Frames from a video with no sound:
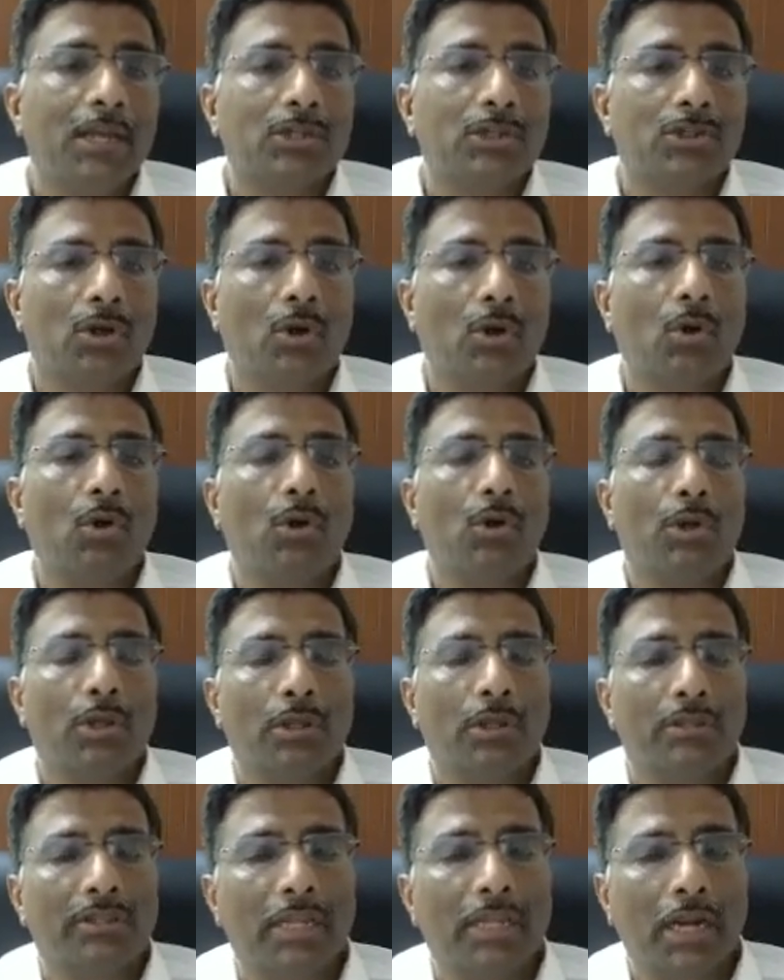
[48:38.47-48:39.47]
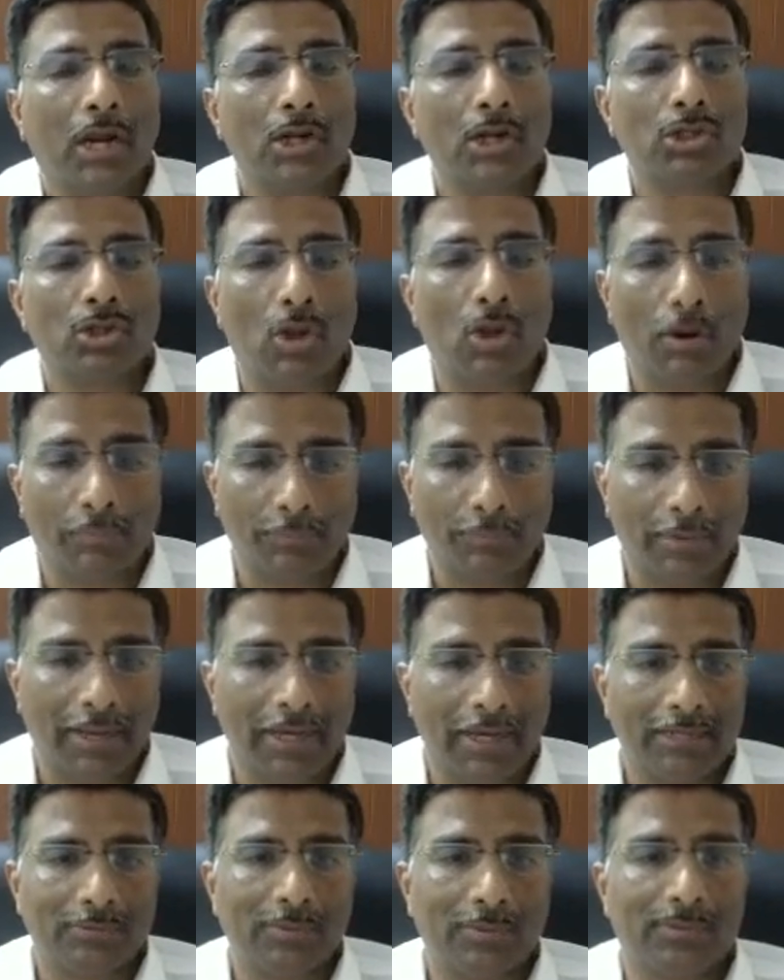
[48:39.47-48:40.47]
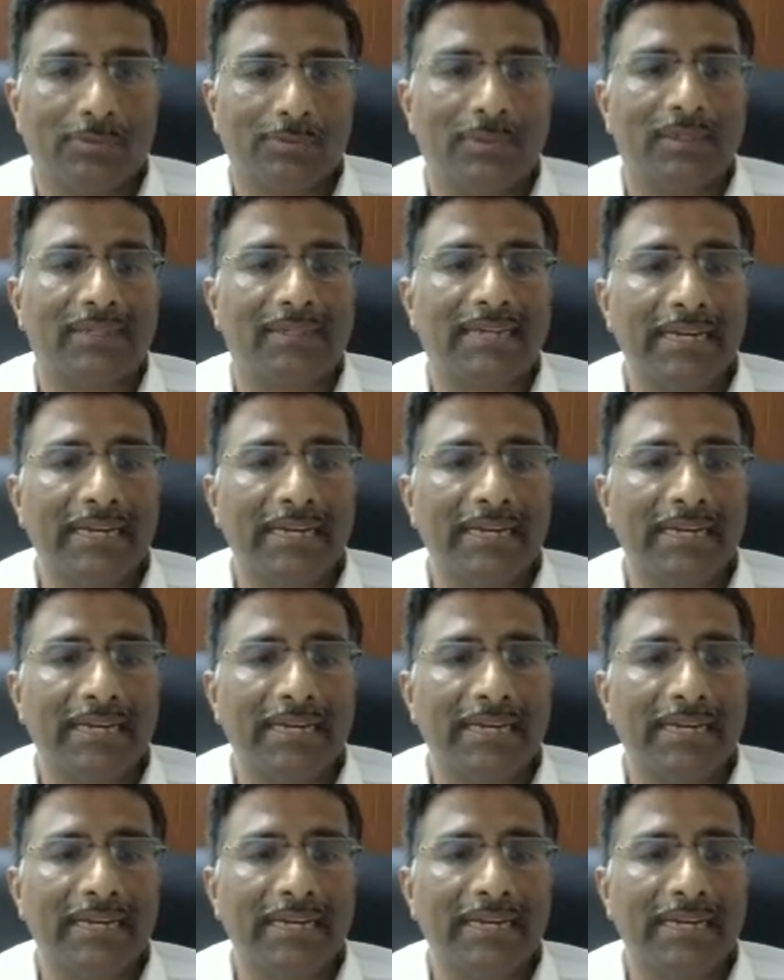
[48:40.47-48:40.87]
So there are softwares which will